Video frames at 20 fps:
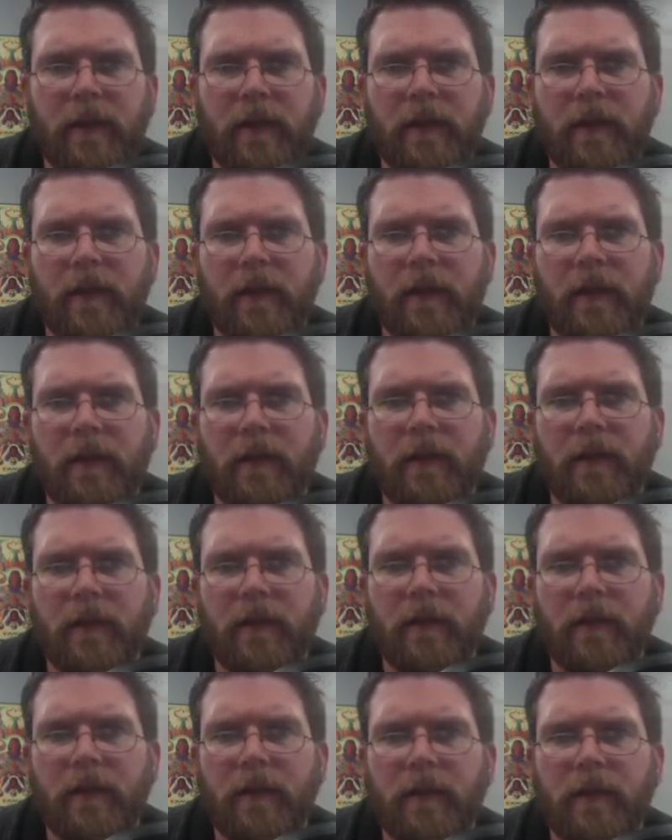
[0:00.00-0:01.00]

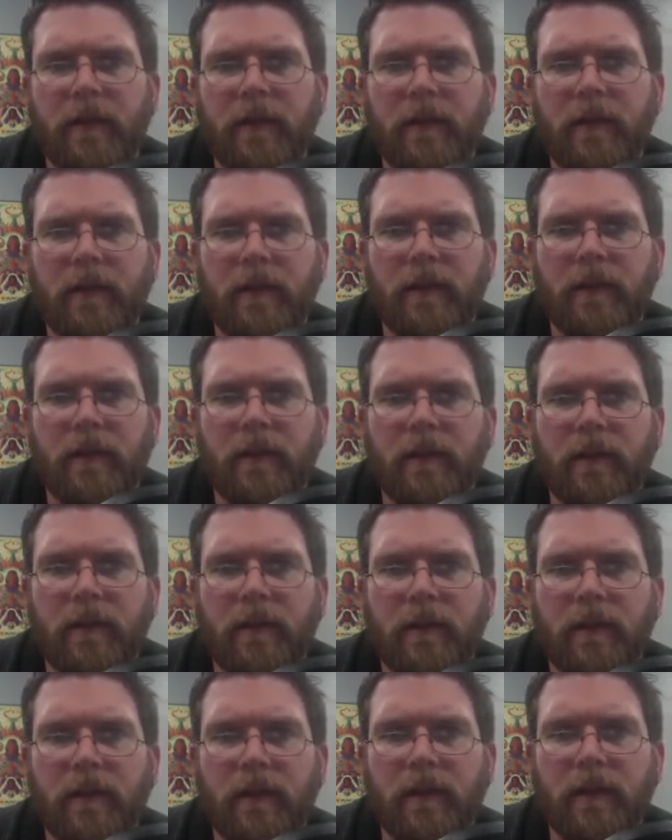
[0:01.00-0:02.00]

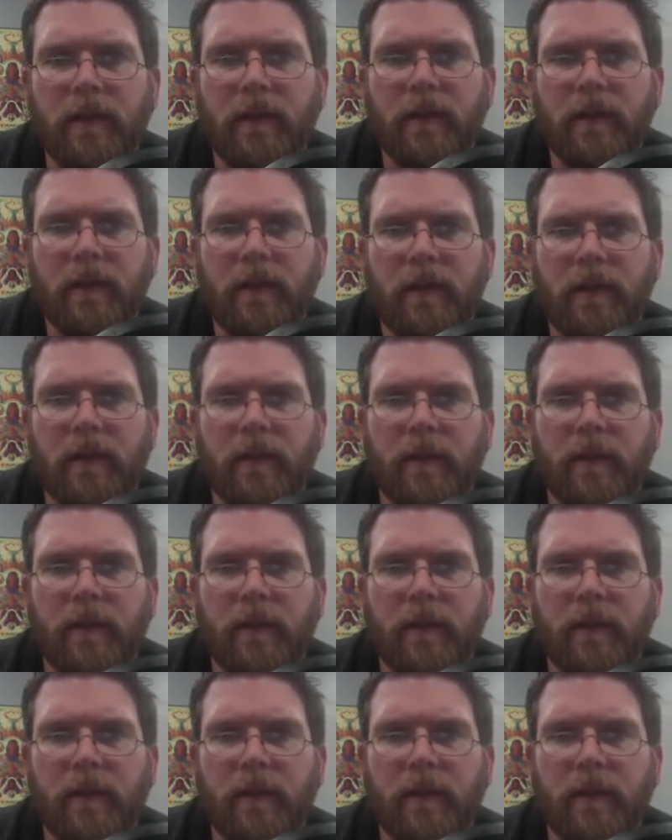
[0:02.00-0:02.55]
(no one is talking)